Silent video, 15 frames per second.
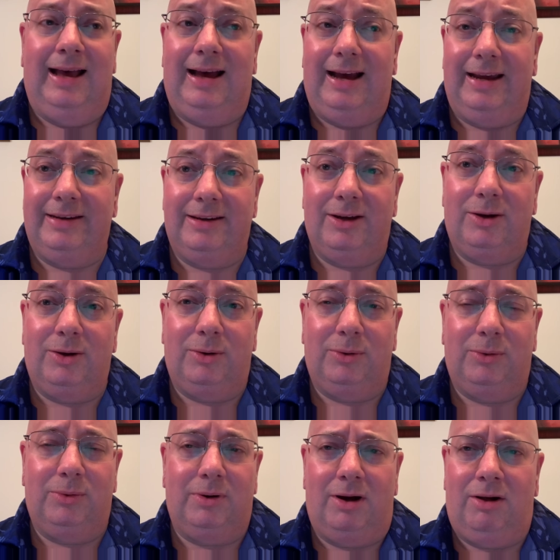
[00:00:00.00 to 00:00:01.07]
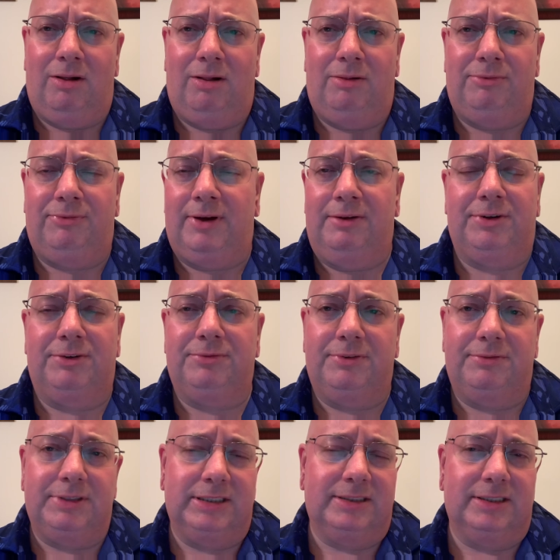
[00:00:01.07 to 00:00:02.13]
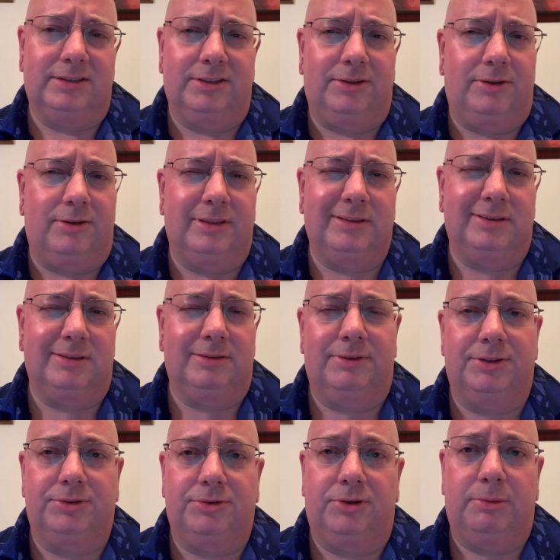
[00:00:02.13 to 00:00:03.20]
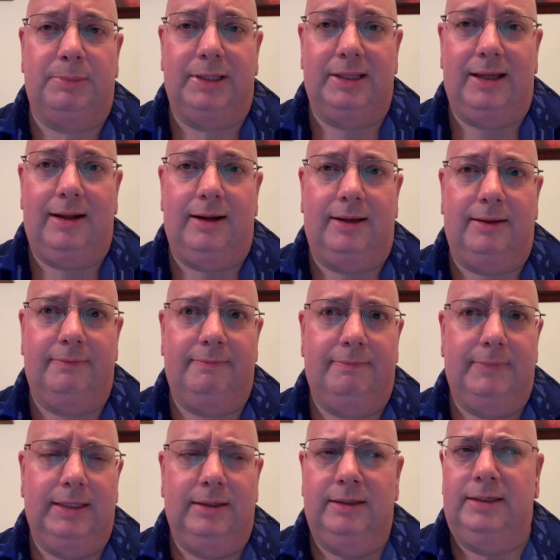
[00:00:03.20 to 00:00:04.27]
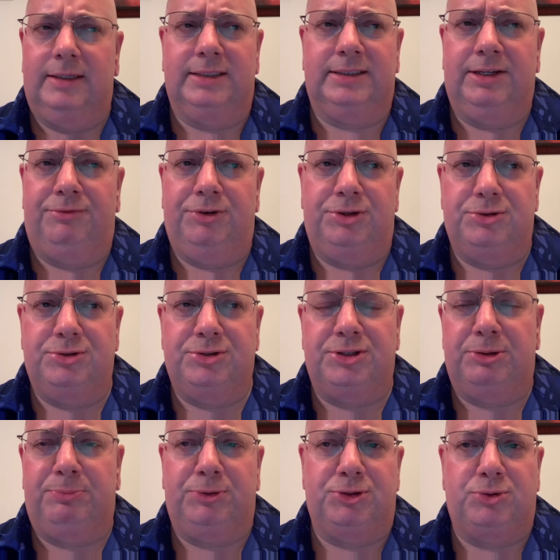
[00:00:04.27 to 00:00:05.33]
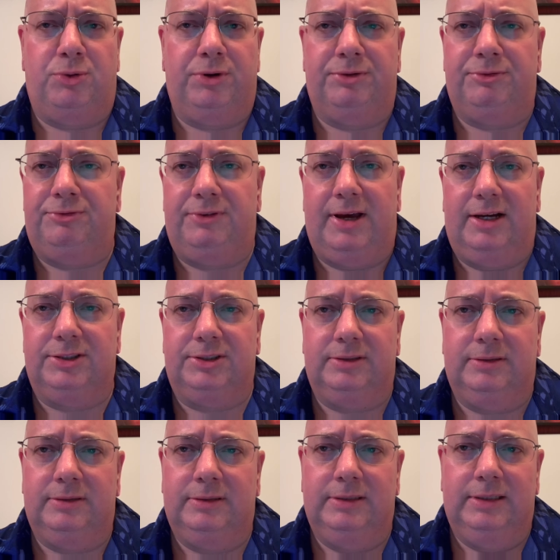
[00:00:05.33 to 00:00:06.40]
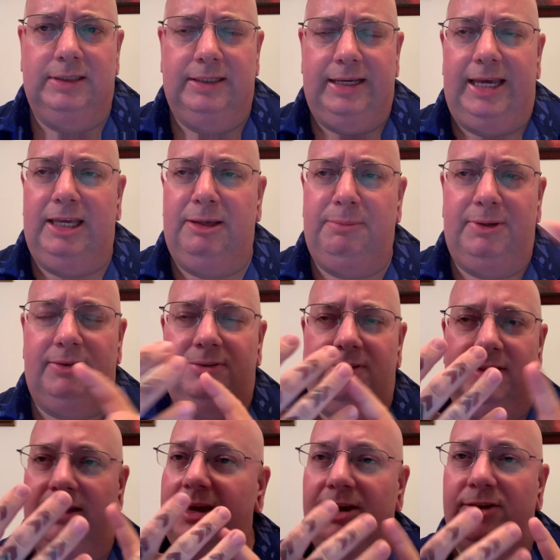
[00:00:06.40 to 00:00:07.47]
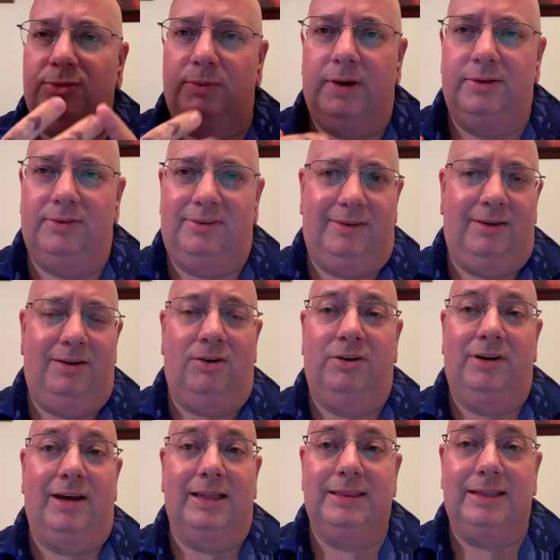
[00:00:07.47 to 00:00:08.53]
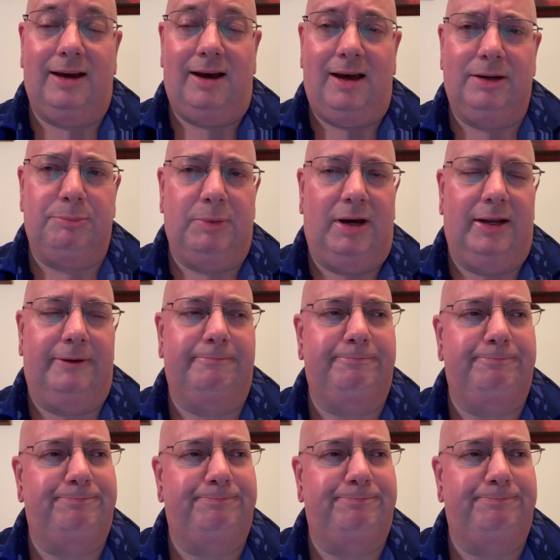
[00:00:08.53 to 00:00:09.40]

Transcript: I know all five hundred fifty-six occurrences of the term anatta. It is never used in a pejorative fashion. A, B, C, X, Y, Z are not the Atman.